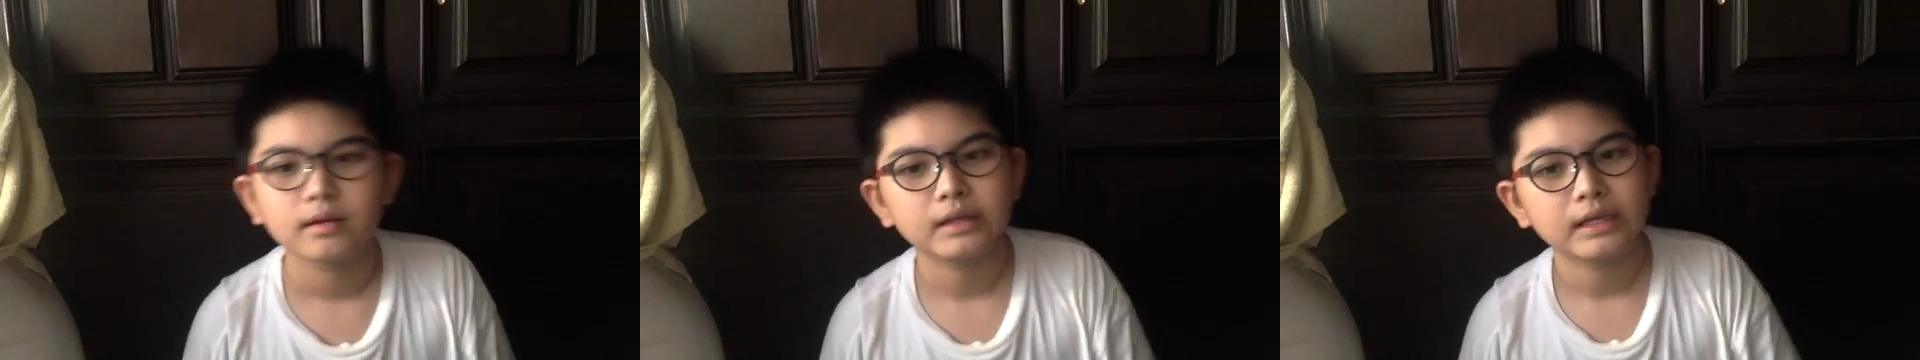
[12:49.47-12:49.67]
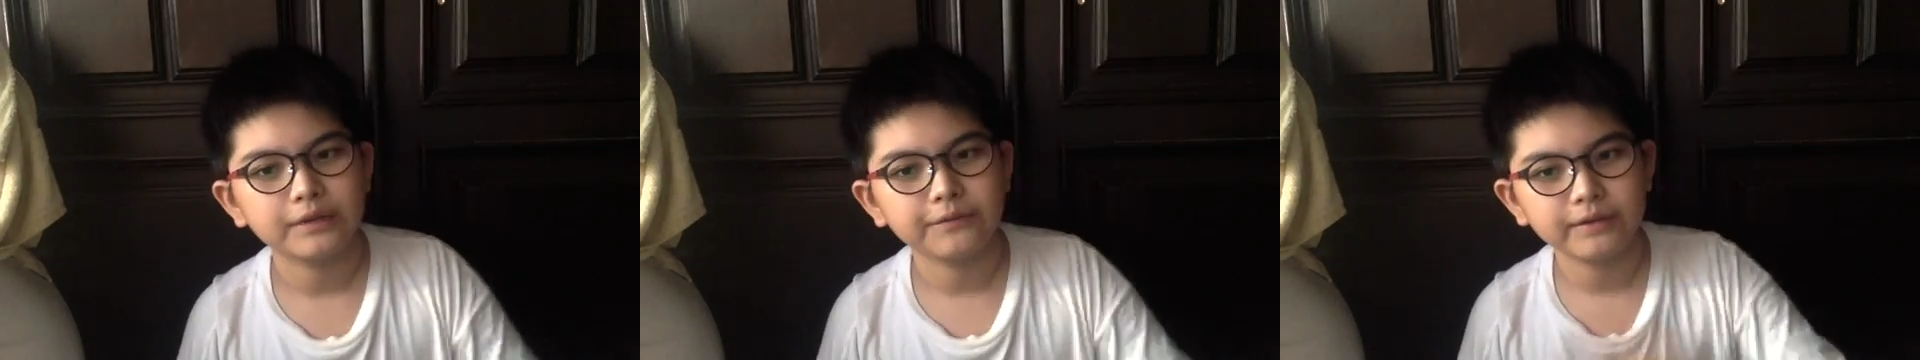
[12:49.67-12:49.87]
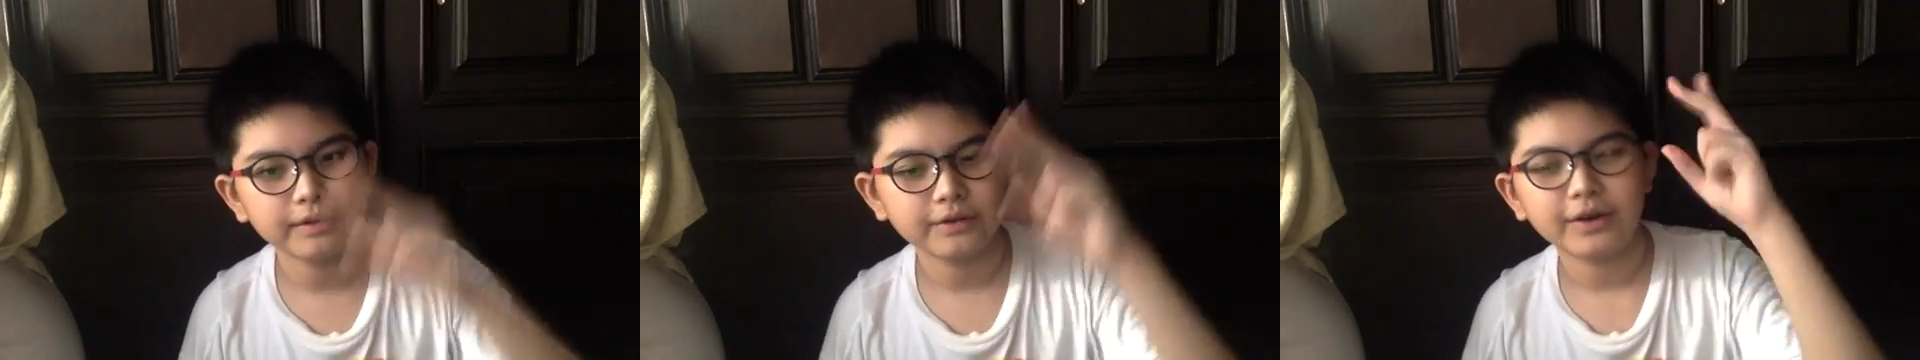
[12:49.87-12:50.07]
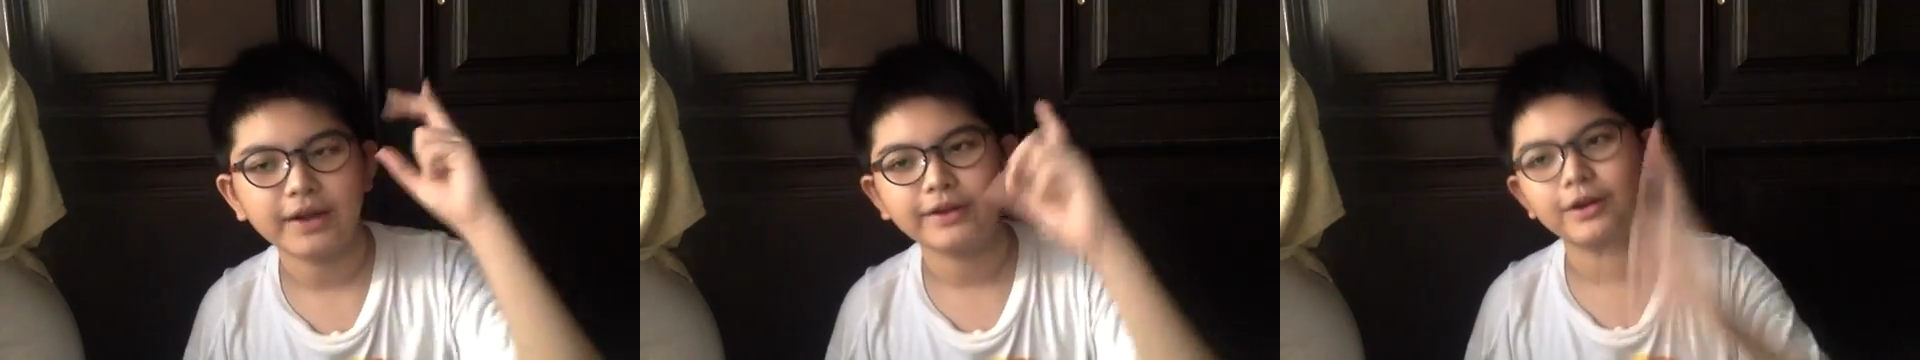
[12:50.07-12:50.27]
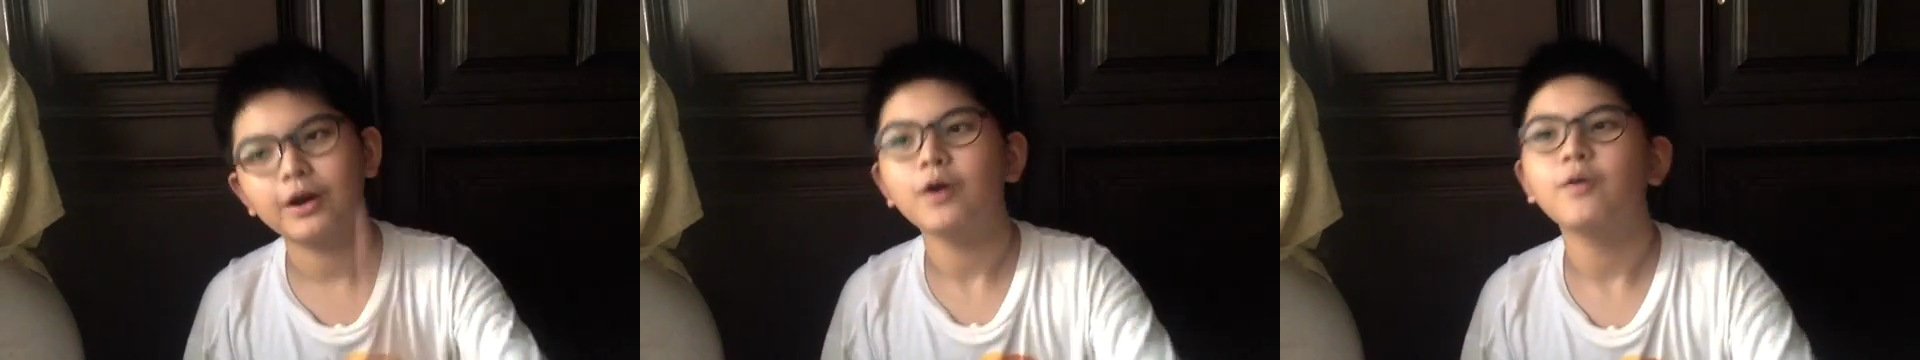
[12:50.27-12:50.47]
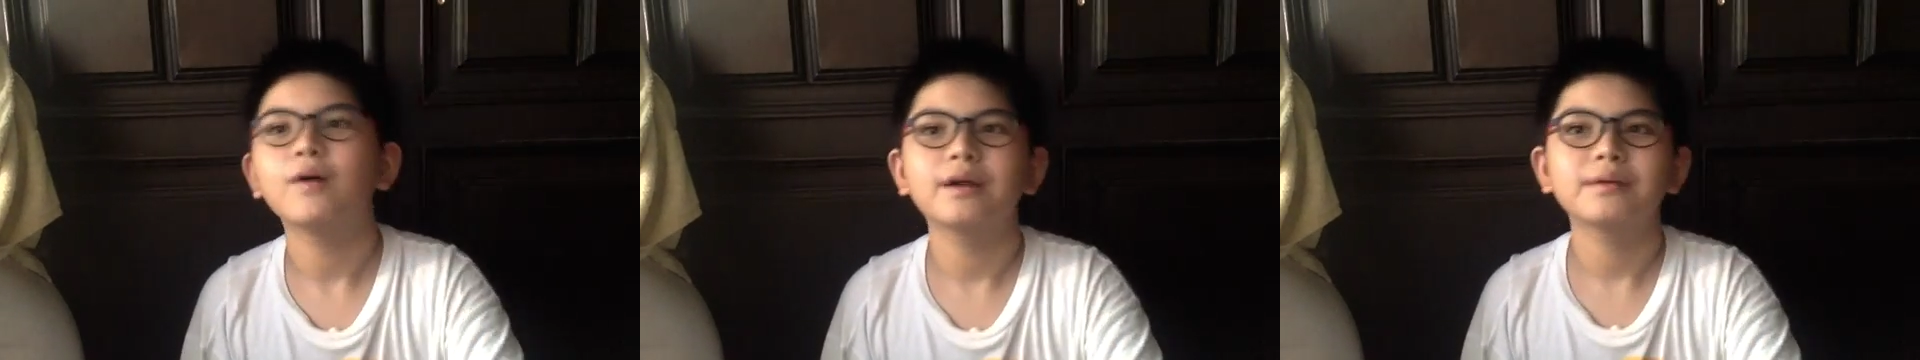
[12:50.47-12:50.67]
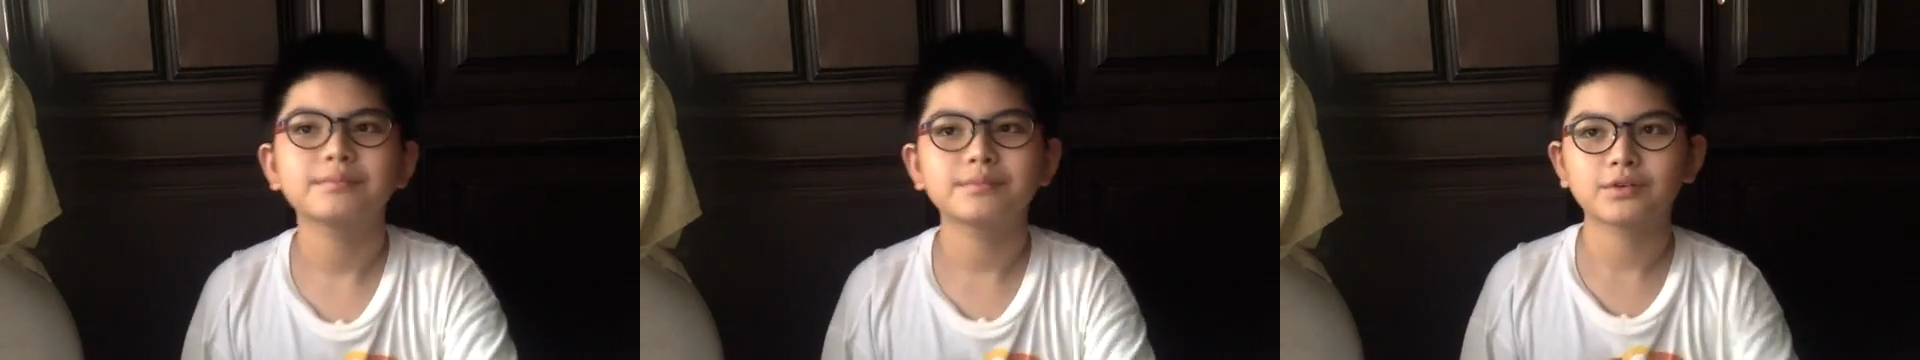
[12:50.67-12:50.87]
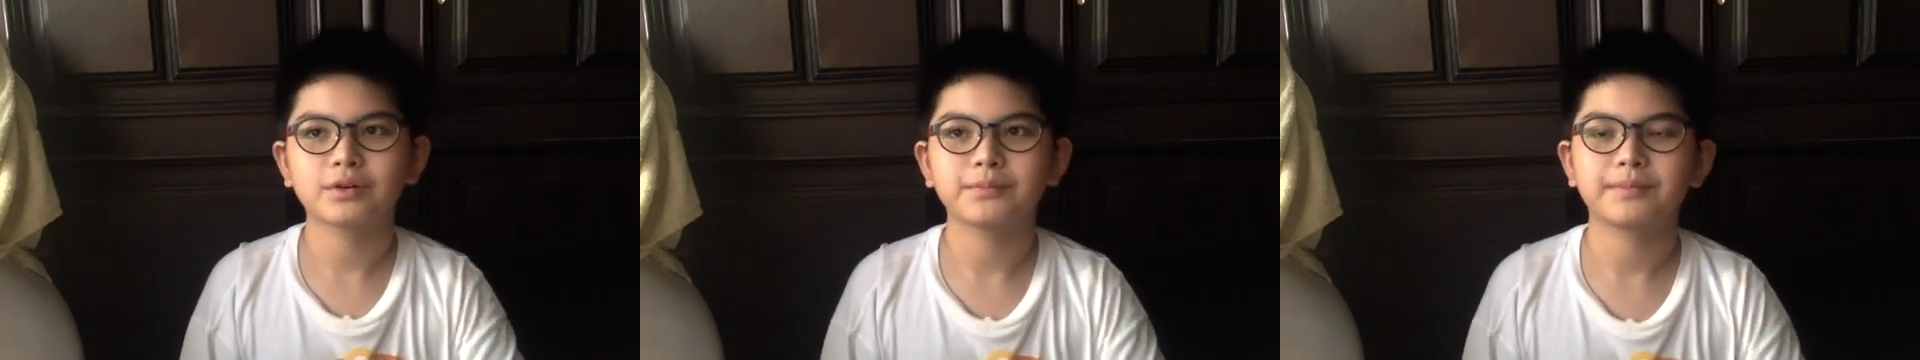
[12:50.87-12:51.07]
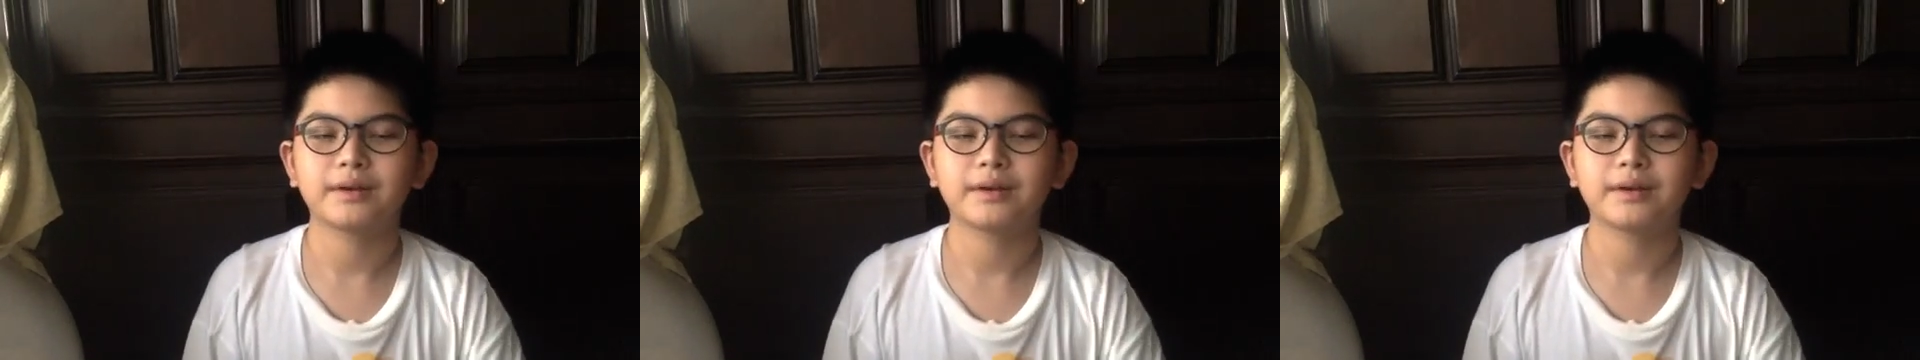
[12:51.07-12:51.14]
Even though I know one more,